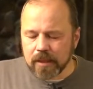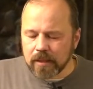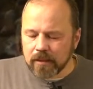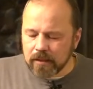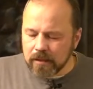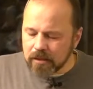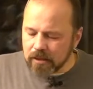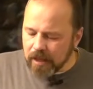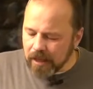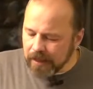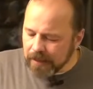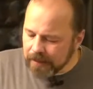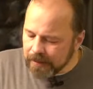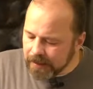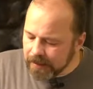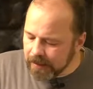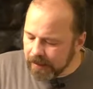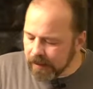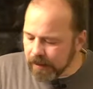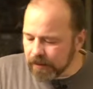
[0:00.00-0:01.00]
This
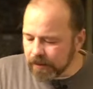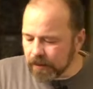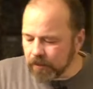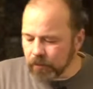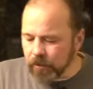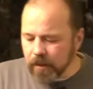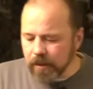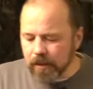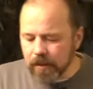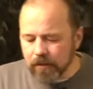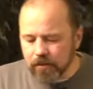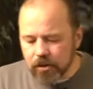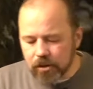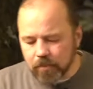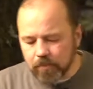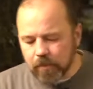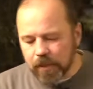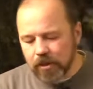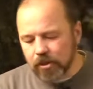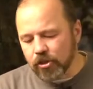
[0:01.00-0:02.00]
idea that we can
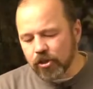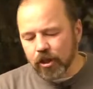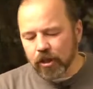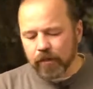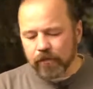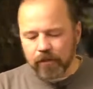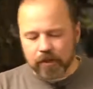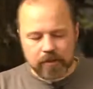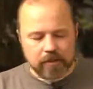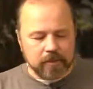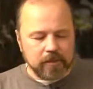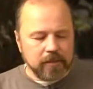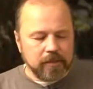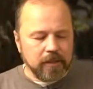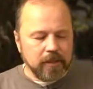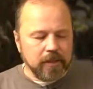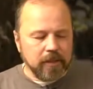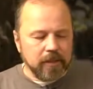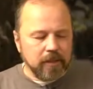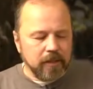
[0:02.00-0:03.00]
just be delivered
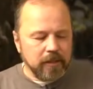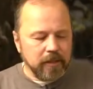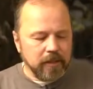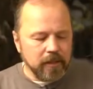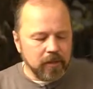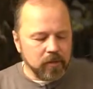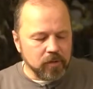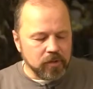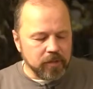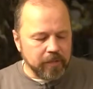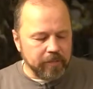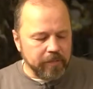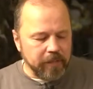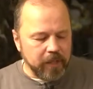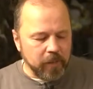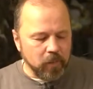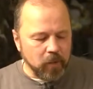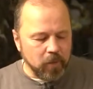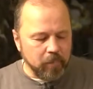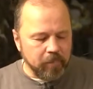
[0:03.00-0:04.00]
you know,
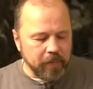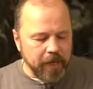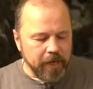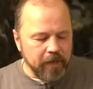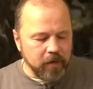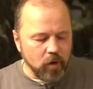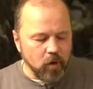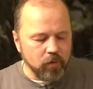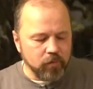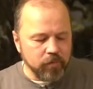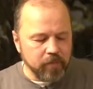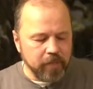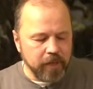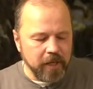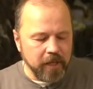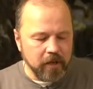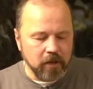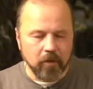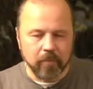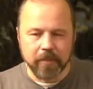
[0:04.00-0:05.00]
somebody will pray over me
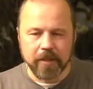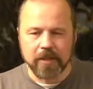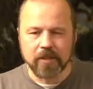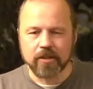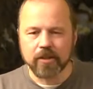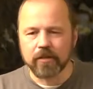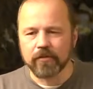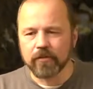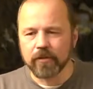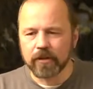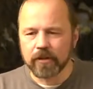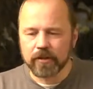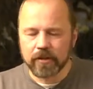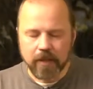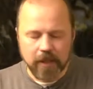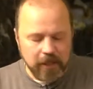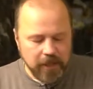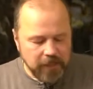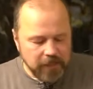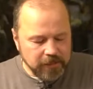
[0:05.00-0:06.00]
and I'll be devil-
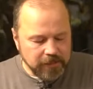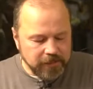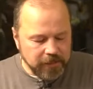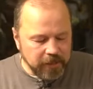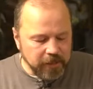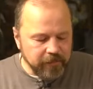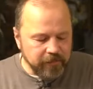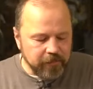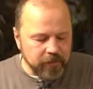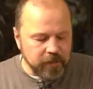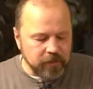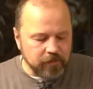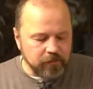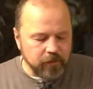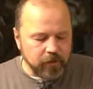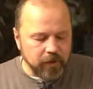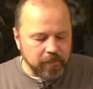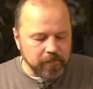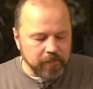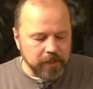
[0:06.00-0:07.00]
delivered
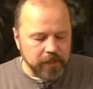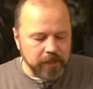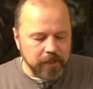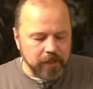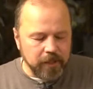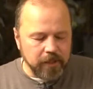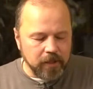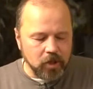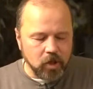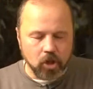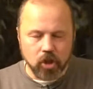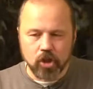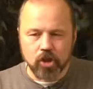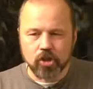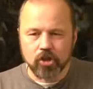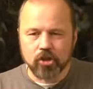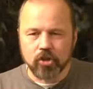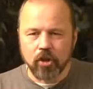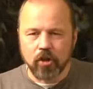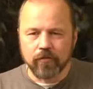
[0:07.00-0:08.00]
from the
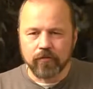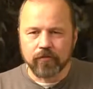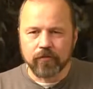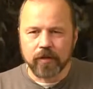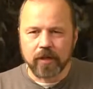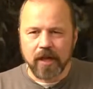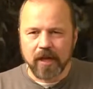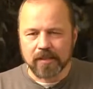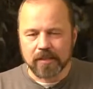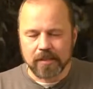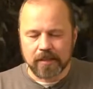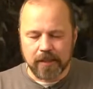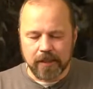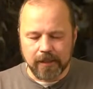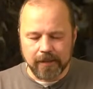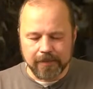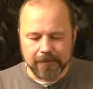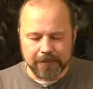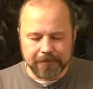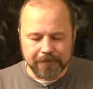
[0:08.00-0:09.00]
curse of cussing,